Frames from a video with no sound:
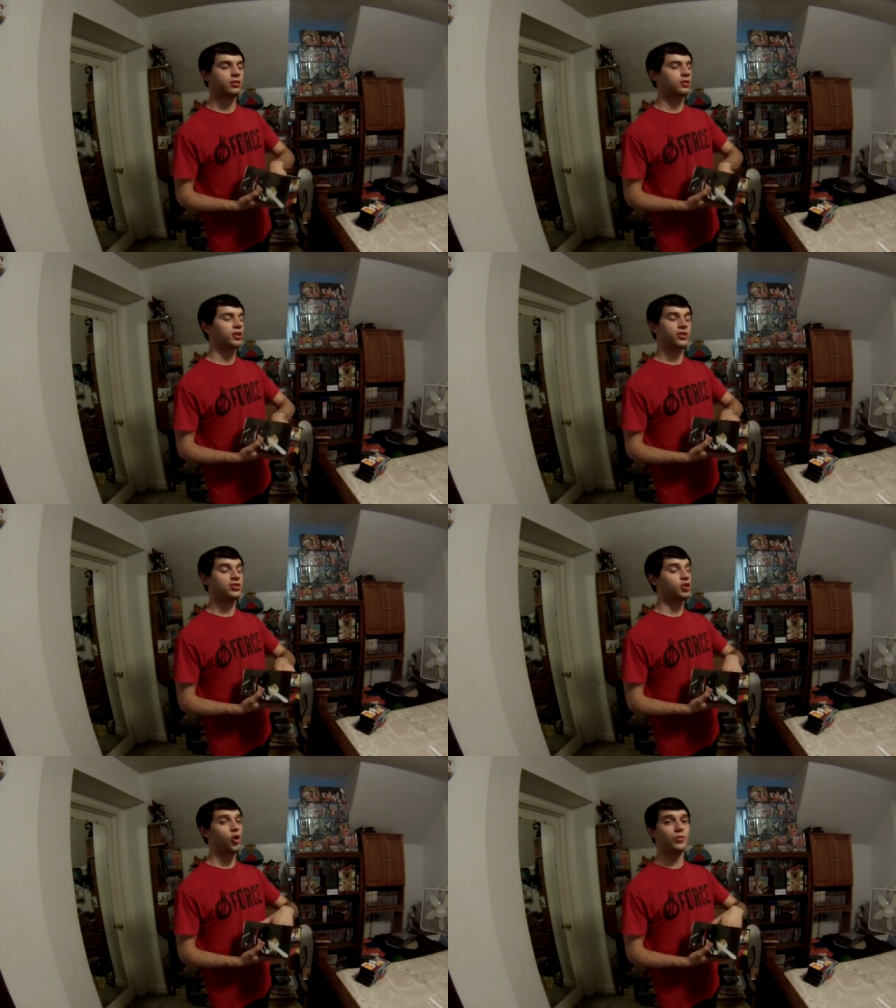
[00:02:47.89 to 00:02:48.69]
There's
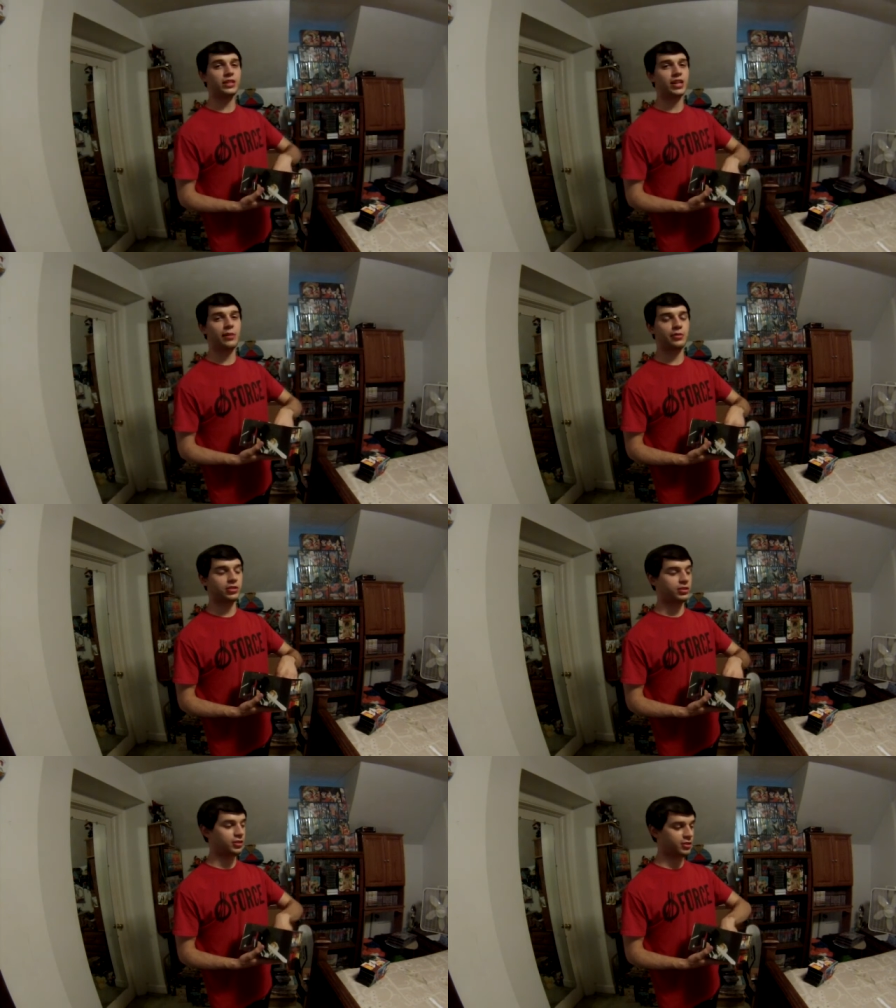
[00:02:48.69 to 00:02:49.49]
so many names in
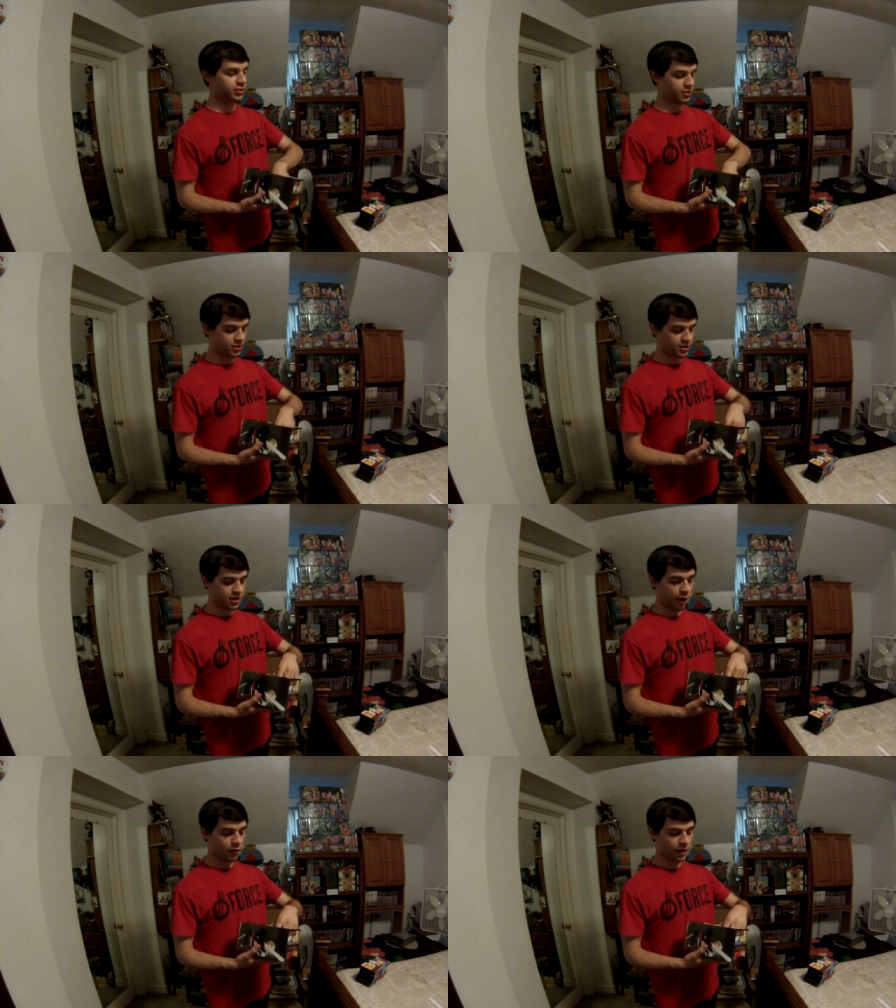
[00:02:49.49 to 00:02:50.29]
here.
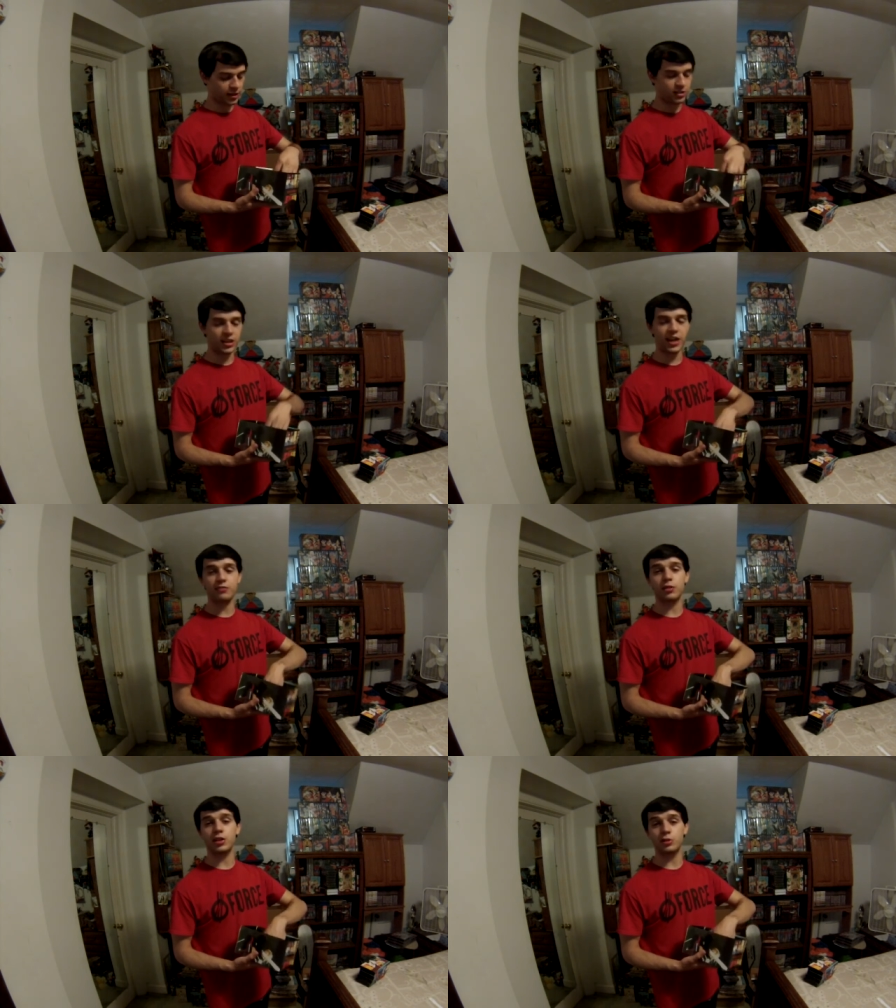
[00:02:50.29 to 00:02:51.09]
We'd like to thank
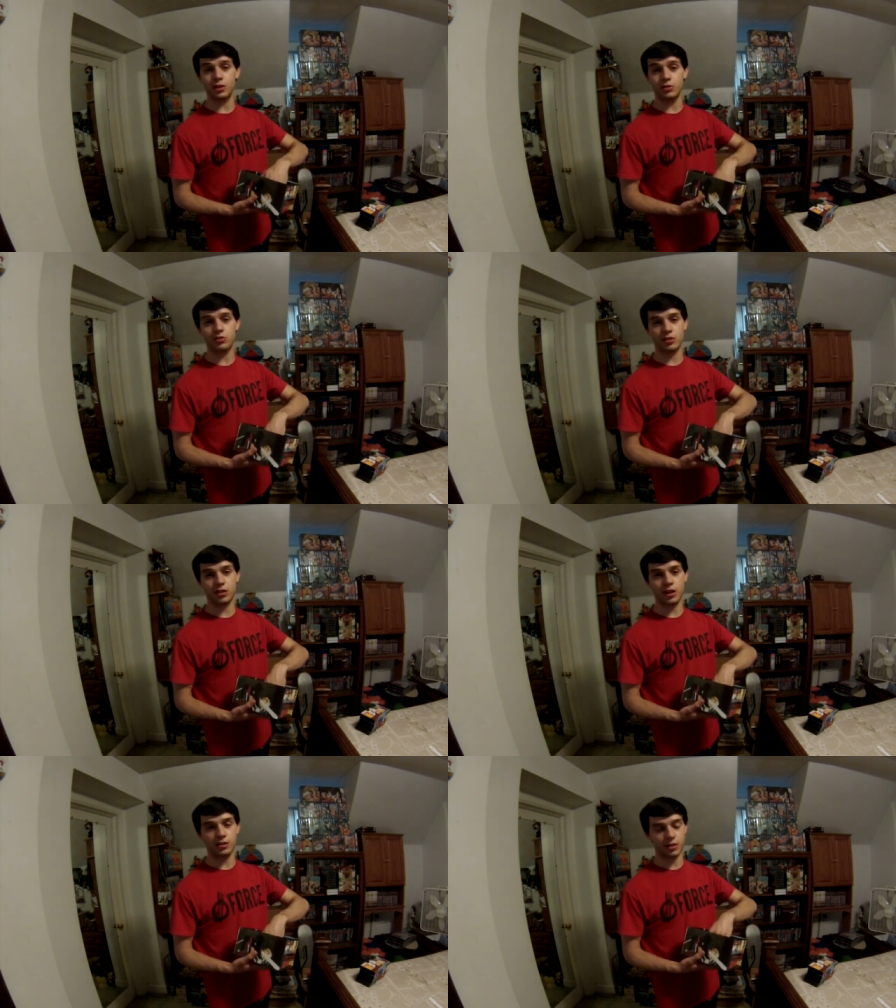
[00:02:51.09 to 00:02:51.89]
everybody who entered this
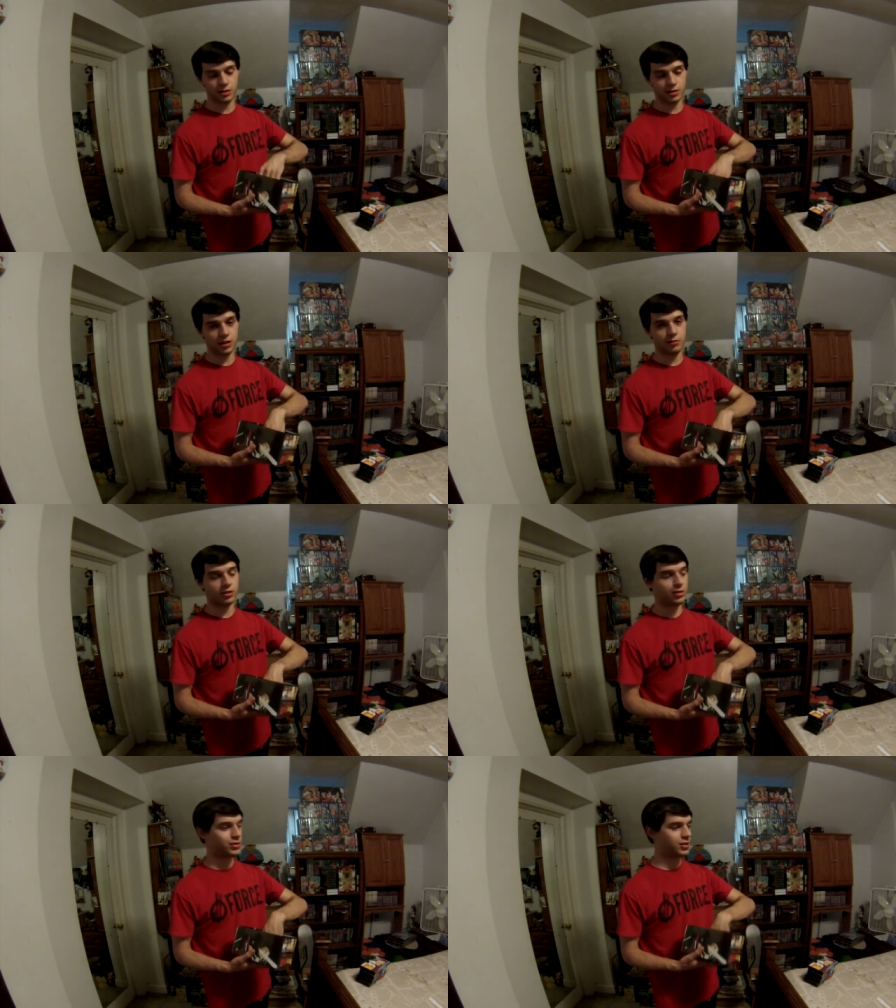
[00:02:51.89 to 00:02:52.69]
contest. It really
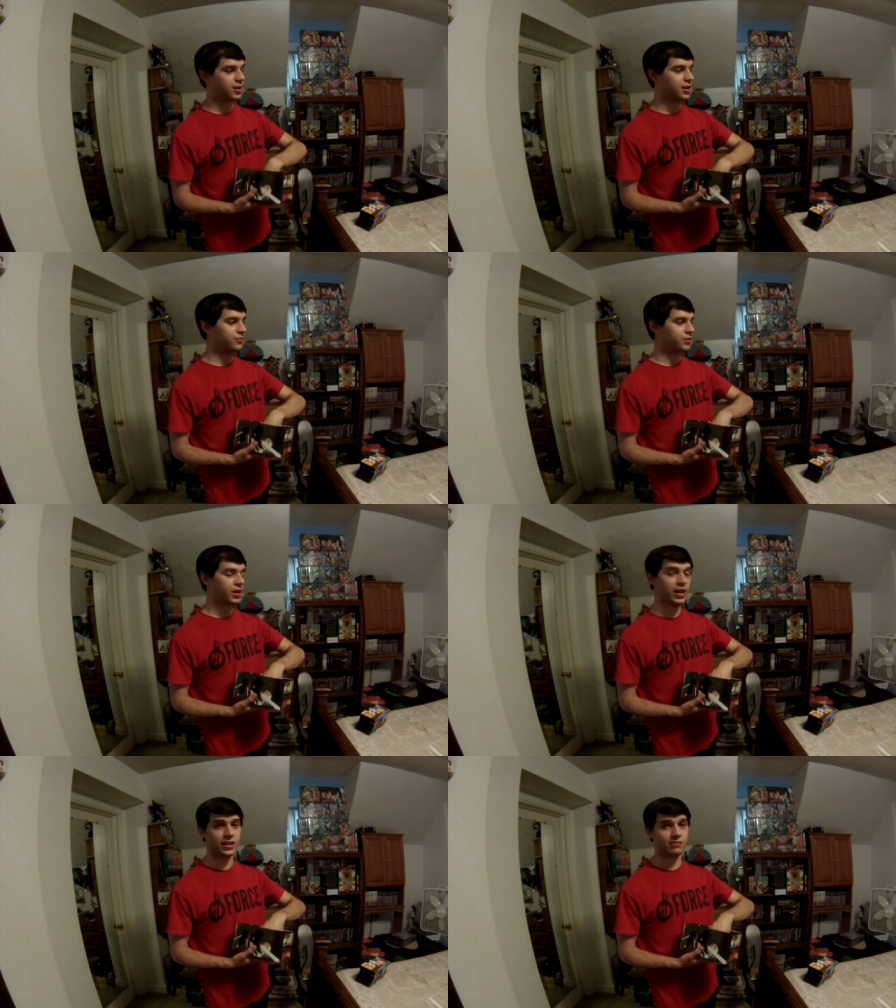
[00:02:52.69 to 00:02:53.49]
means a lot,
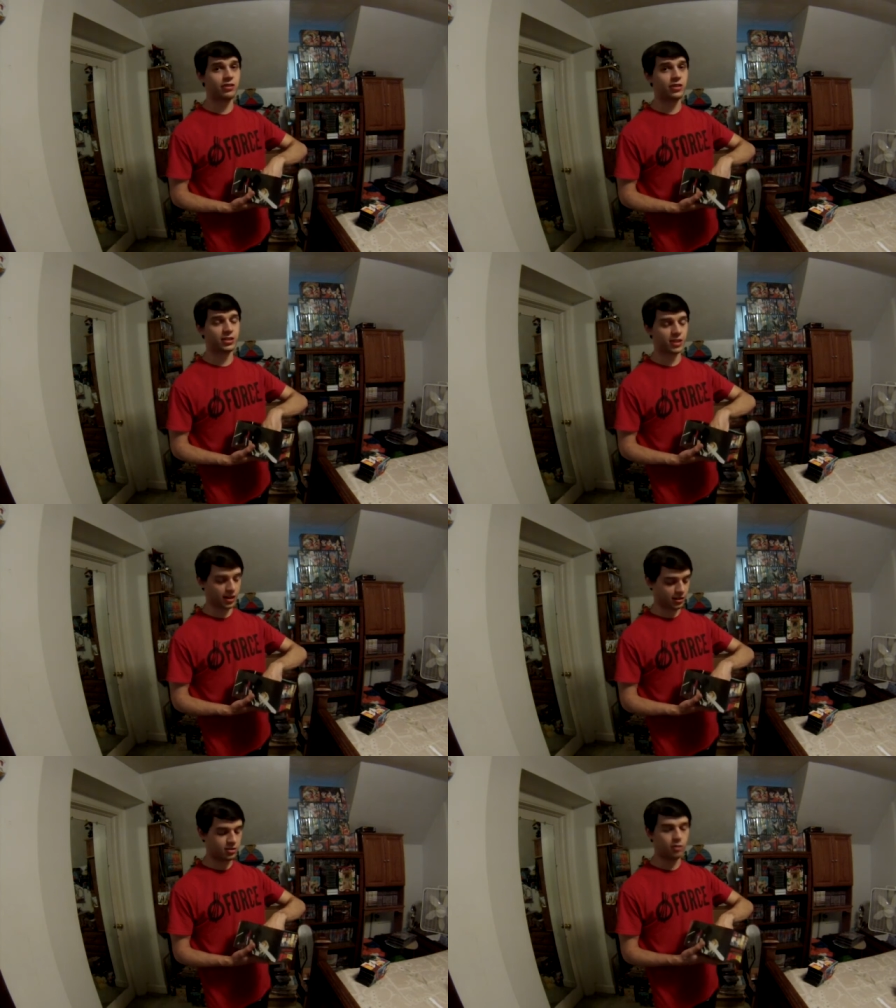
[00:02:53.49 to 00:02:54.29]
and it's very
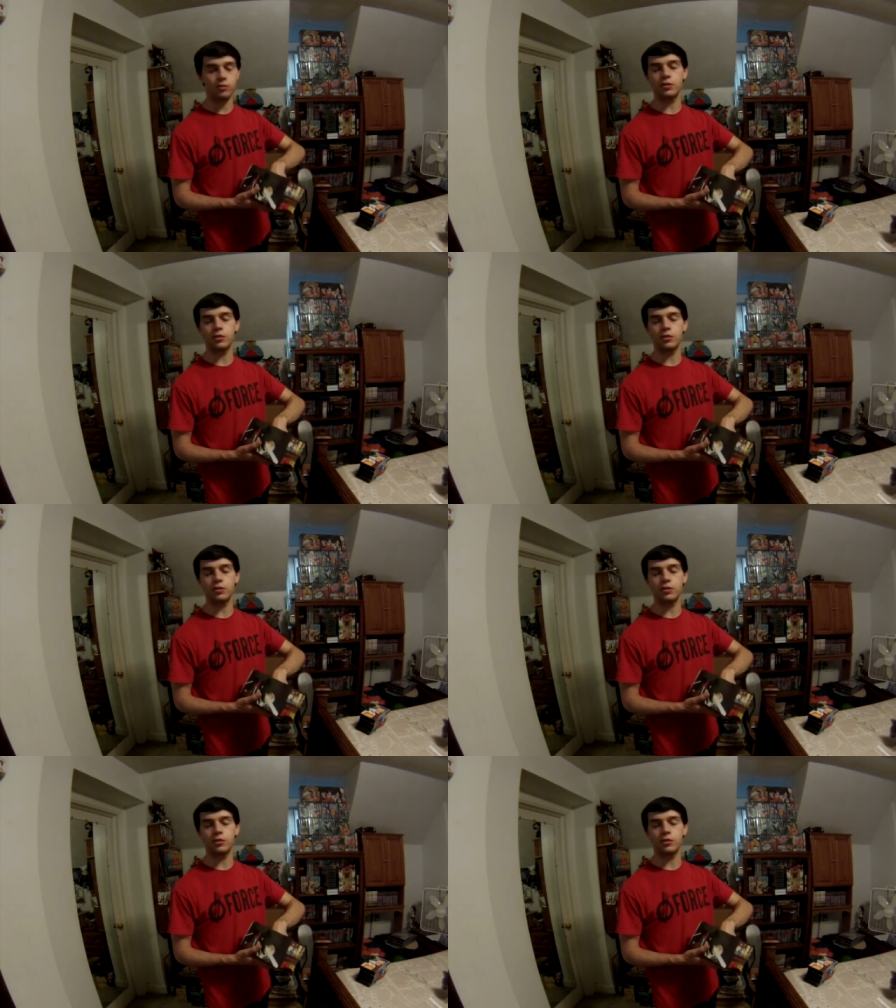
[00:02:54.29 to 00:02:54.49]
exciting. So,